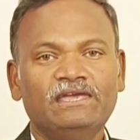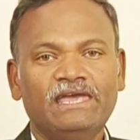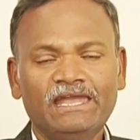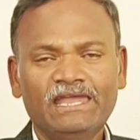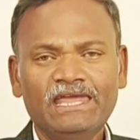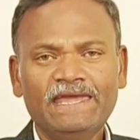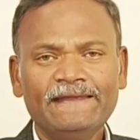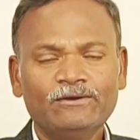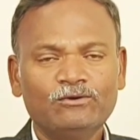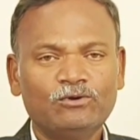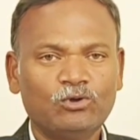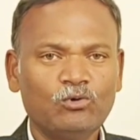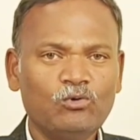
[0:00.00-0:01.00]

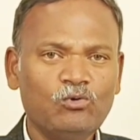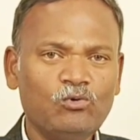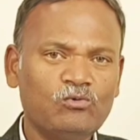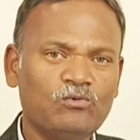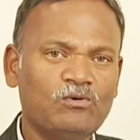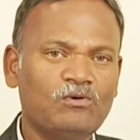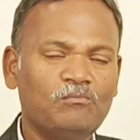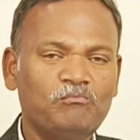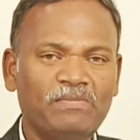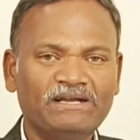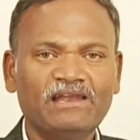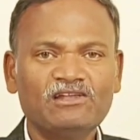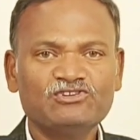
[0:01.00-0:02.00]
Any two
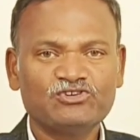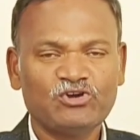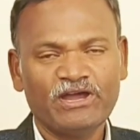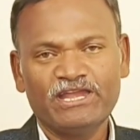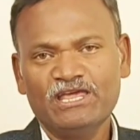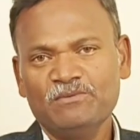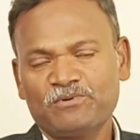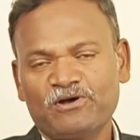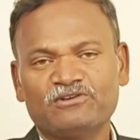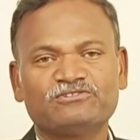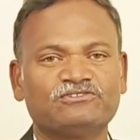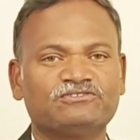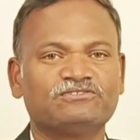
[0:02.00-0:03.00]
metal joining
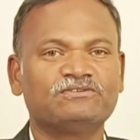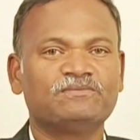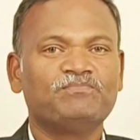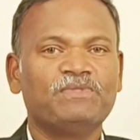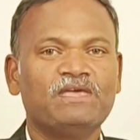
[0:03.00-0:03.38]
process